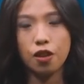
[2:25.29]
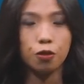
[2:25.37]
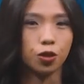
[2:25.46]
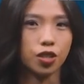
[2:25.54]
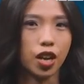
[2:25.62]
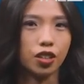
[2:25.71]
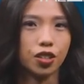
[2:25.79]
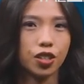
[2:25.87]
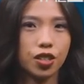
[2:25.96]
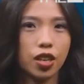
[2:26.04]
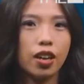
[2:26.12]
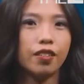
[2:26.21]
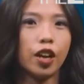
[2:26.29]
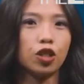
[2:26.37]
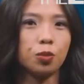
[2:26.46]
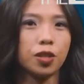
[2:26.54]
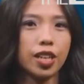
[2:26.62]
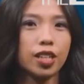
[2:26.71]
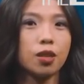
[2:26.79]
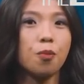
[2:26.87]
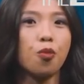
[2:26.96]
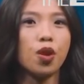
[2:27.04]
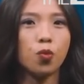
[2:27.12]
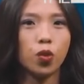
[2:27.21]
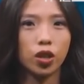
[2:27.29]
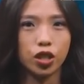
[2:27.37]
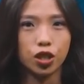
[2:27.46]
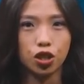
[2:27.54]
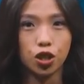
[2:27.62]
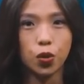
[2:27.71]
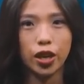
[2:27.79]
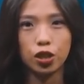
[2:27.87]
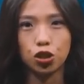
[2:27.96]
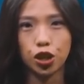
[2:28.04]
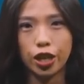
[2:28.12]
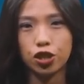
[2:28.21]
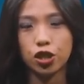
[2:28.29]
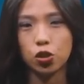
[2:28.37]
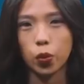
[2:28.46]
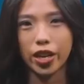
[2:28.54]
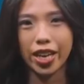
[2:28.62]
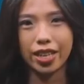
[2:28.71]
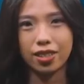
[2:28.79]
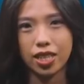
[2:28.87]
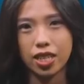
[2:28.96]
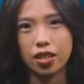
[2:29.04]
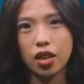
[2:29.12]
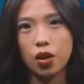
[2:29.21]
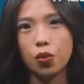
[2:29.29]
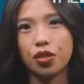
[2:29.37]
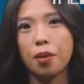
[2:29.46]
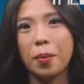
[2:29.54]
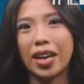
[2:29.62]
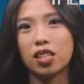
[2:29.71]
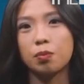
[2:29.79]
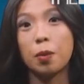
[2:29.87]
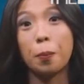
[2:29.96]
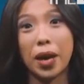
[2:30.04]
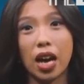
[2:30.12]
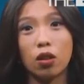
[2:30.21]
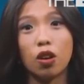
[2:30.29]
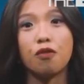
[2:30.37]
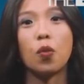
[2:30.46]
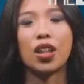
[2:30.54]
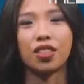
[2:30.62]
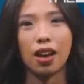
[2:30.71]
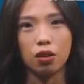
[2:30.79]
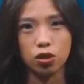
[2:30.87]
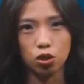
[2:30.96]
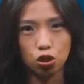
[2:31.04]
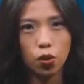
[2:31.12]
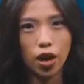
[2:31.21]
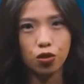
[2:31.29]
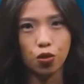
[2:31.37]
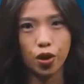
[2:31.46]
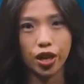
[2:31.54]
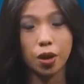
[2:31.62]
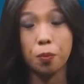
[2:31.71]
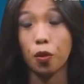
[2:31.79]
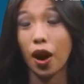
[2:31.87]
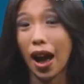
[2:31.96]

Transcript: For starters, Najib says BRIM will continue unchanged in 2018, with a maximum payout of 1,200 ringgit per